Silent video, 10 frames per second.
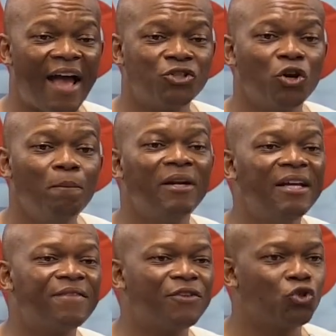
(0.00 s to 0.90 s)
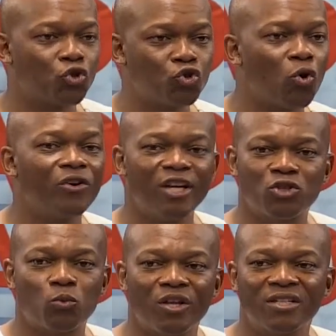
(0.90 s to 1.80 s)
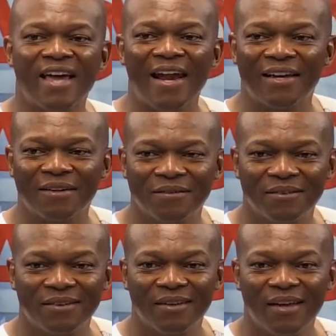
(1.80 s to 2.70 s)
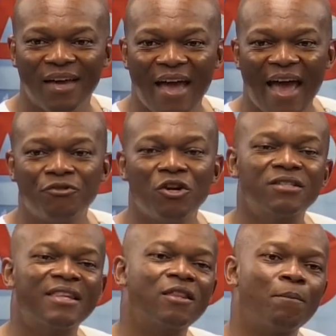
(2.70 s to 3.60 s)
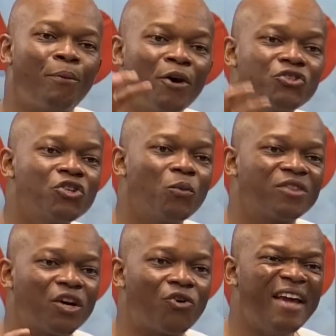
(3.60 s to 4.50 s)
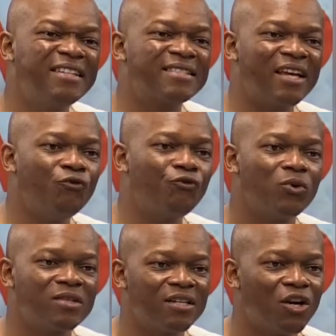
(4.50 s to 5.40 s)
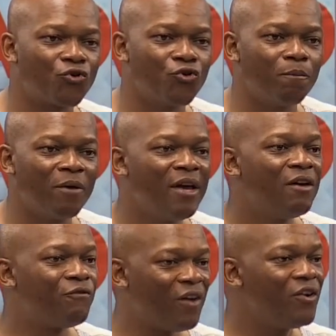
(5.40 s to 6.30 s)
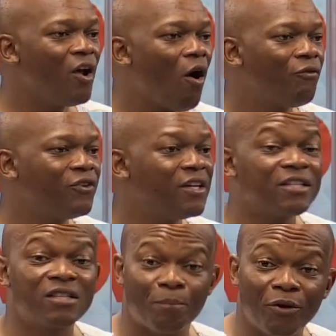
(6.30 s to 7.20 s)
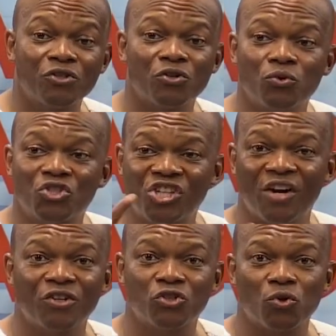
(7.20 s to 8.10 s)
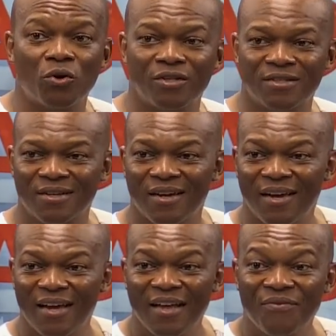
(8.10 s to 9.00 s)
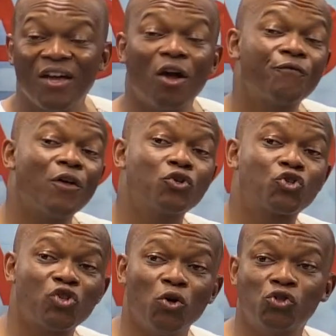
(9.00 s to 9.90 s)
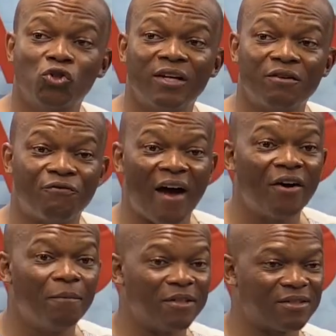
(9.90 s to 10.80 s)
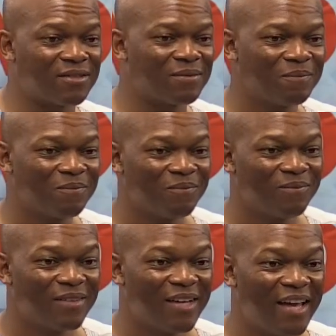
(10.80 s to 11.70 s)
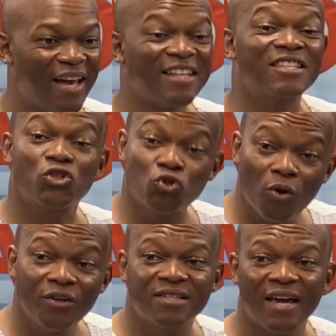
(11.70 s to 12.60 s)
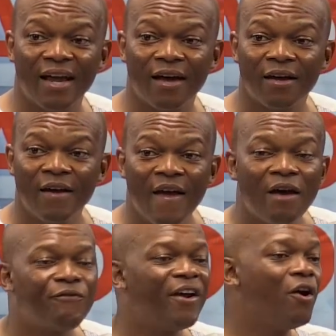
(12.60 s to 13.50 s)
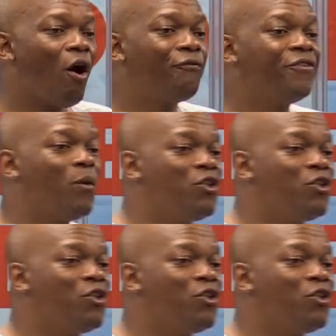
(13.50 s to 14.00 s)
and you don't believe that your story is worth telling. Have you noticed that the person with the greatest influence in a room very often is the person who's sharing stories? Think of those social environments. It's the storyteller. Very often